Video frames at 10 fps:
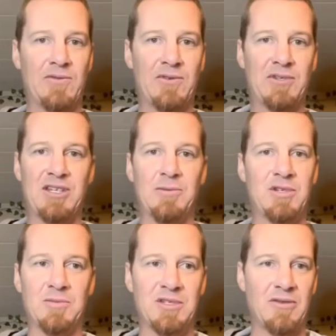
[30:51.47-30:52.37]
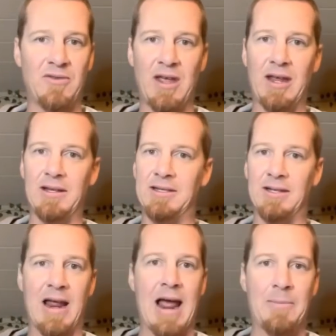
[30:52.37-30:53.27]
Symptoms and things
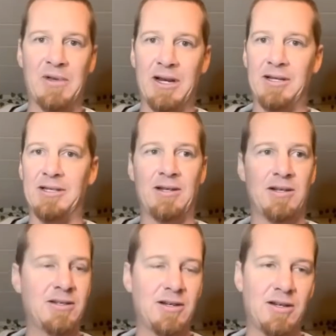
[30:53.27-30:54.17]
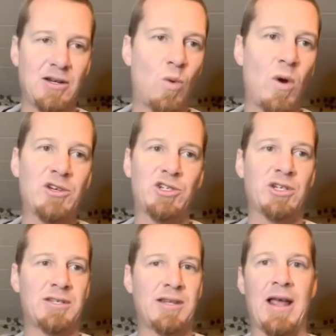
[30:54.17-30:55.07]
and happenings and
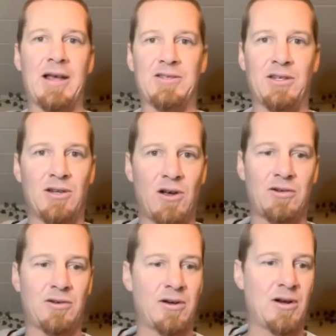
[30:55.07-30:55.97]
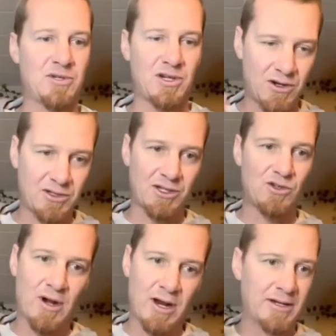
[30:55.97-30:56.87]
questions to ask the doctor. I was constantly
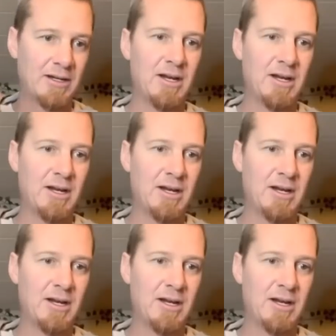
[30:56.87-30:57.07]
trying to